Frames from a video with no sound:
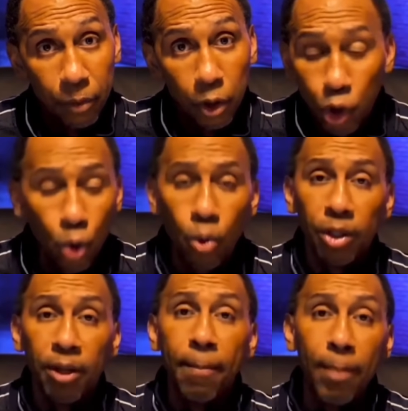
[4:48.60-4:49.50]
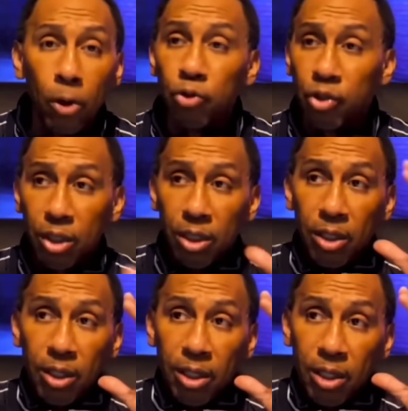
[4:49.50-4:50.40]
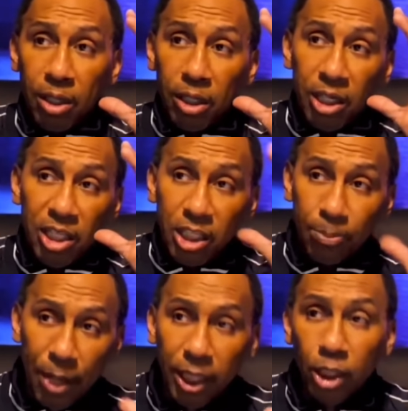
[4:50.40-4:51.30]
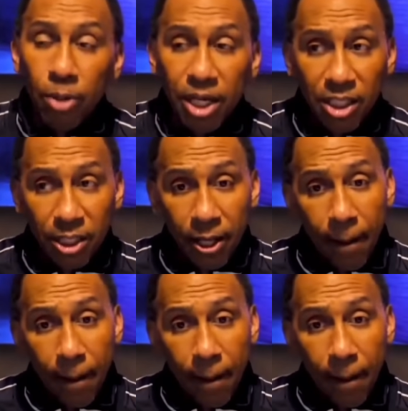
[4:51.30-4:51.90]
Two of the most conspicuous,